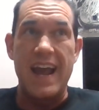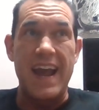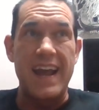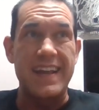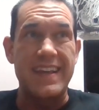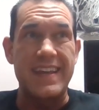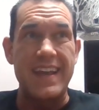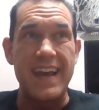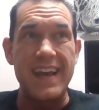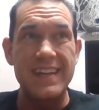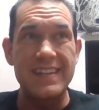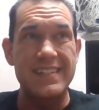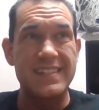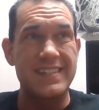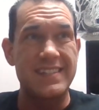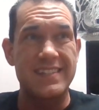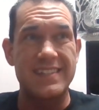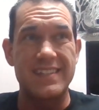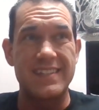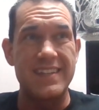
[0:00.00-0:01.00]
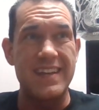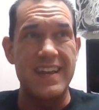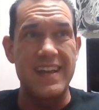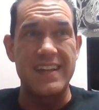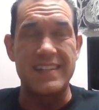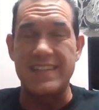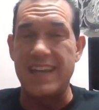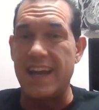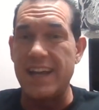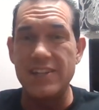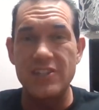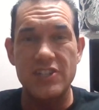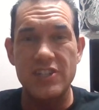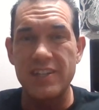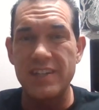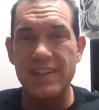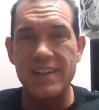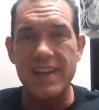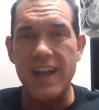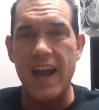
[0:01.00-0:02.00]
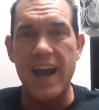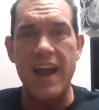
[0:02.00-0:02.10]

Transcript: I guess, attention.